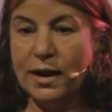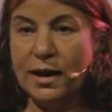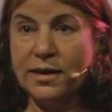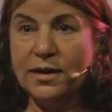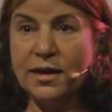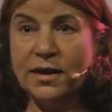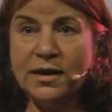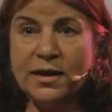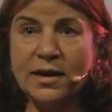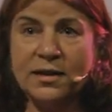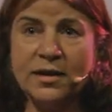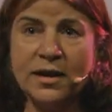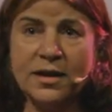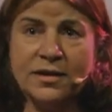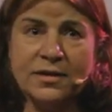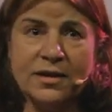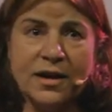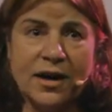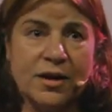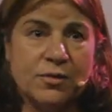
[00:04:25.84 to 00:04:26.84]
And then at
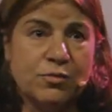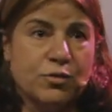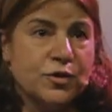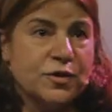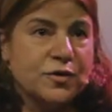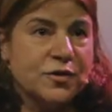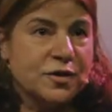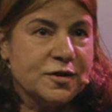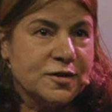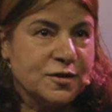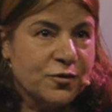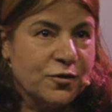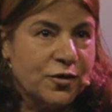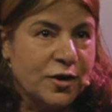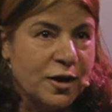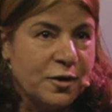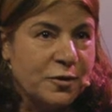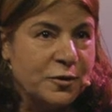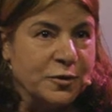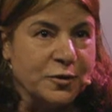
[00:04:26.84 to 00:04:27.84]
that time, we just
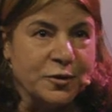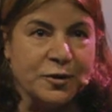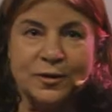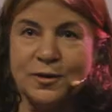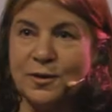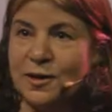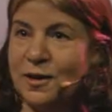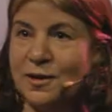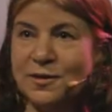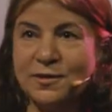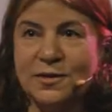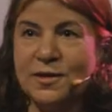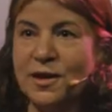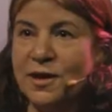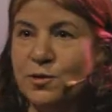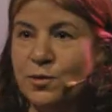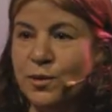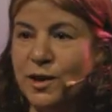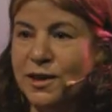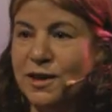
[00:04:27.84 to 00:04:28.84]
found it, less
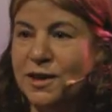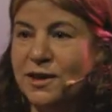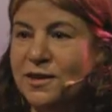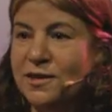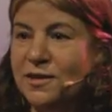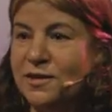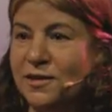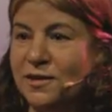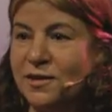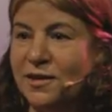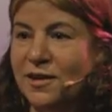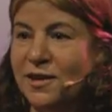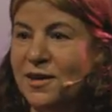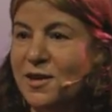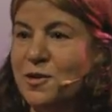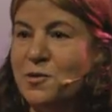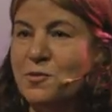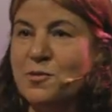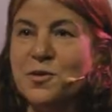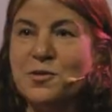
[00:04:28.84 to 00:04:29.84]
than 1 year.
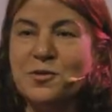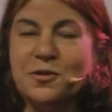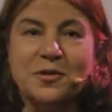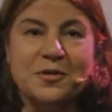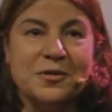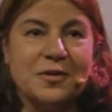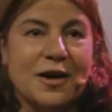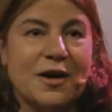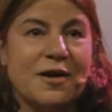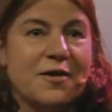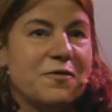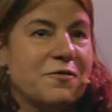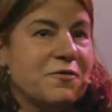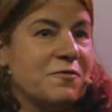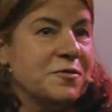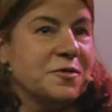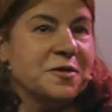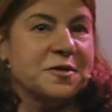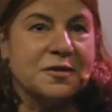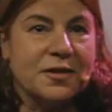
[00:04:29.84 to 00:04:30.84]
We don't have
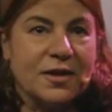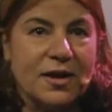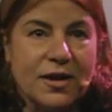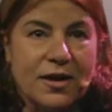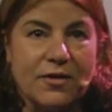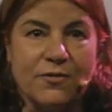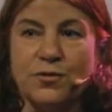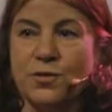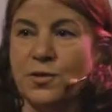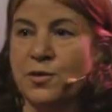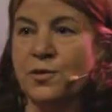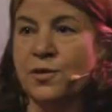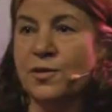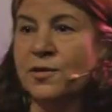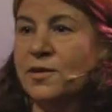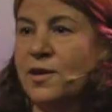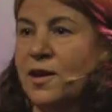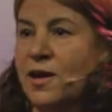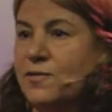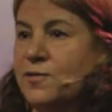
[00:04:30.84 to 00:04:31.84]
staff. We
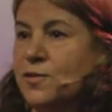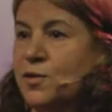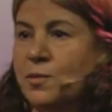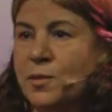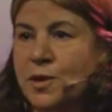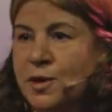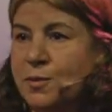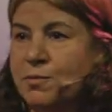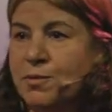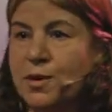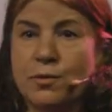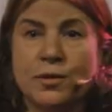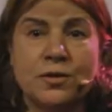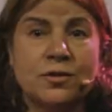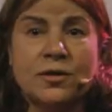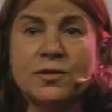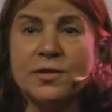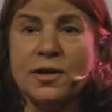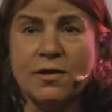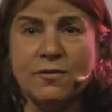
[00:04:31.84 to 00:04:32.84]
don't have so many people. We
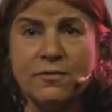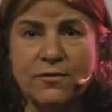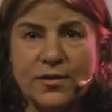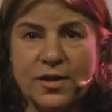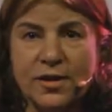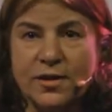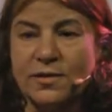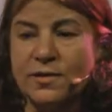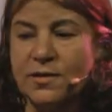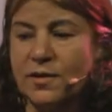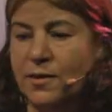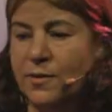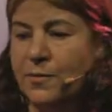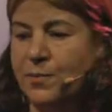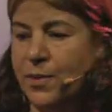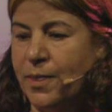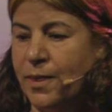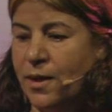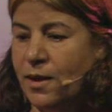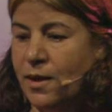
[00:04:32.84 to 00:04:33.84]
don't have fun.
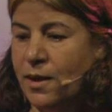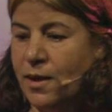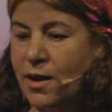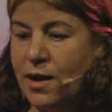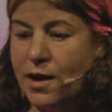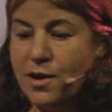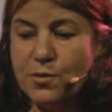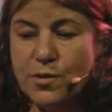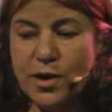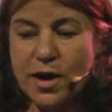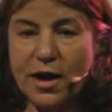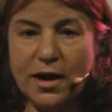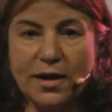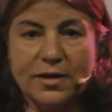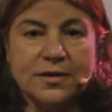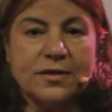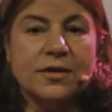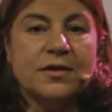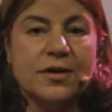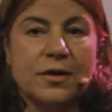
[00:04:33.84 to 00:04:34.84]
And we are
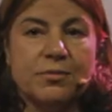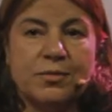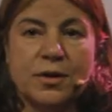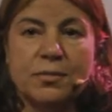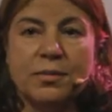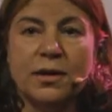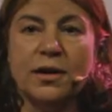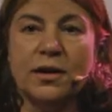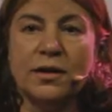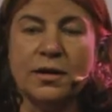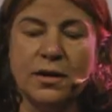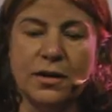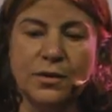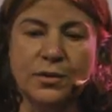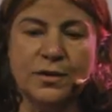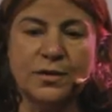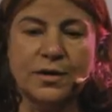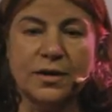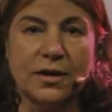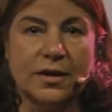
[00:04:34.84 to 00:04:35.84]
asking the people
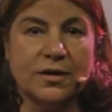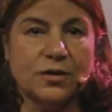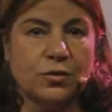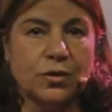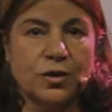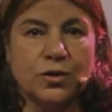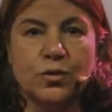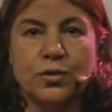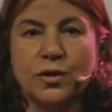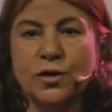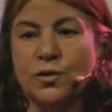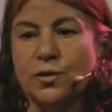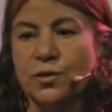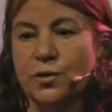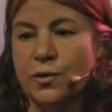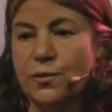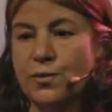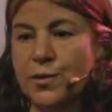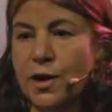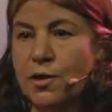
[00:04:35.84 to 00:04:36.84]
around us what we
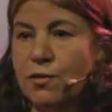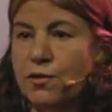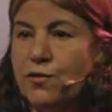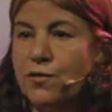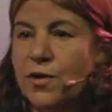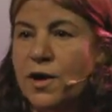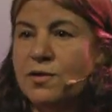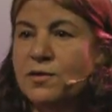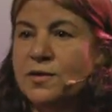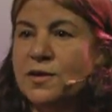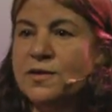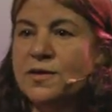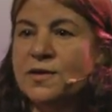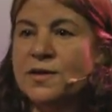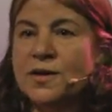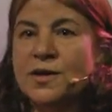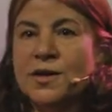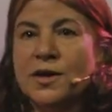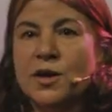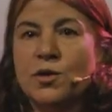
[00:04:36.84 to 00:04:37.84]
do. We found a
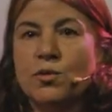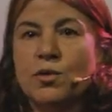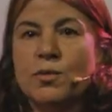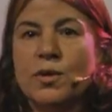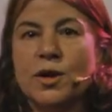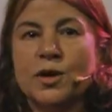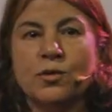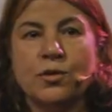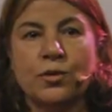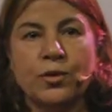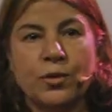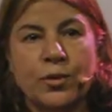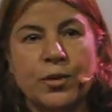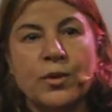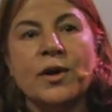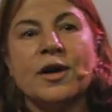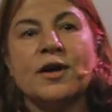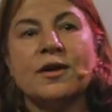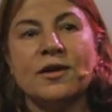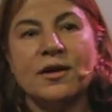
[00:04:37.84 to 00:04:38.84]
Syrian woman who
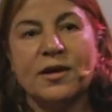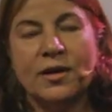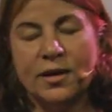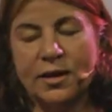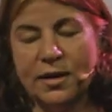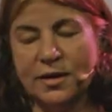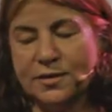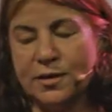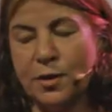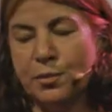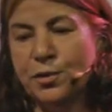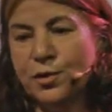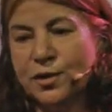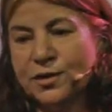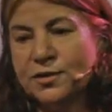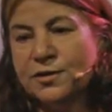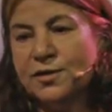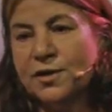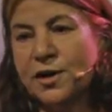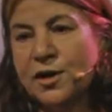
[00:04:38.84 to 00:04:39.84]
we were
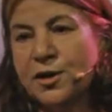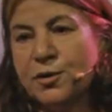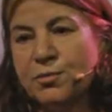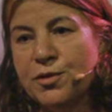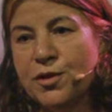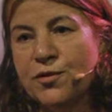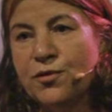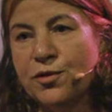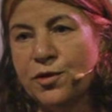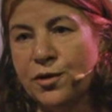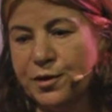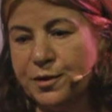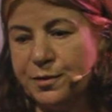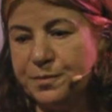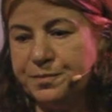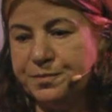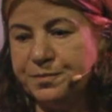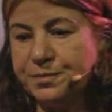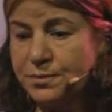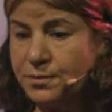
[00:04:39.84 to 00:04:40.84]
supported her
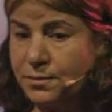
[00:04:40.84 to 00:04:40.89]
before.